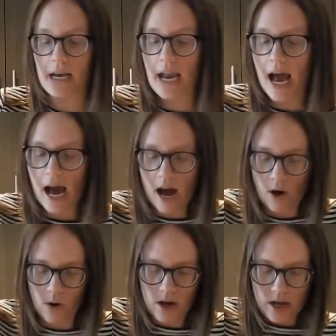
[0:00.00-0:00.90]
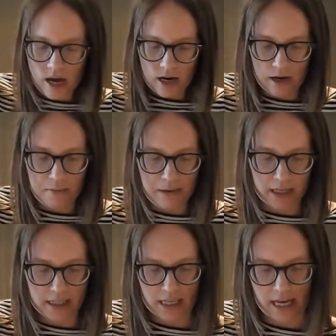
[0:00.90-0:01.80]
Now I
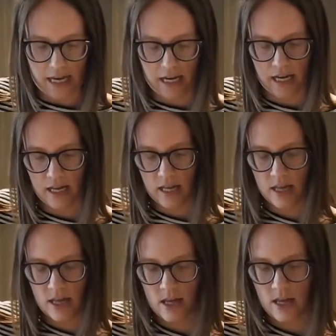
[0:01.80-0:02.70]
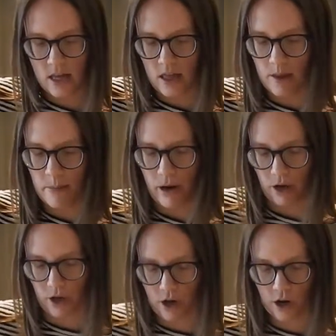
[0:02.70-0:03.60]
mix in the
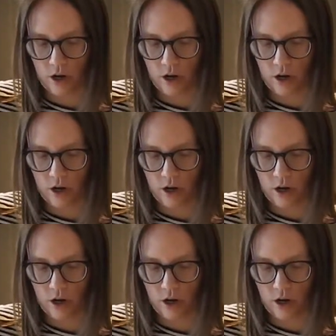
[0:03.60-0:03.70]
butter.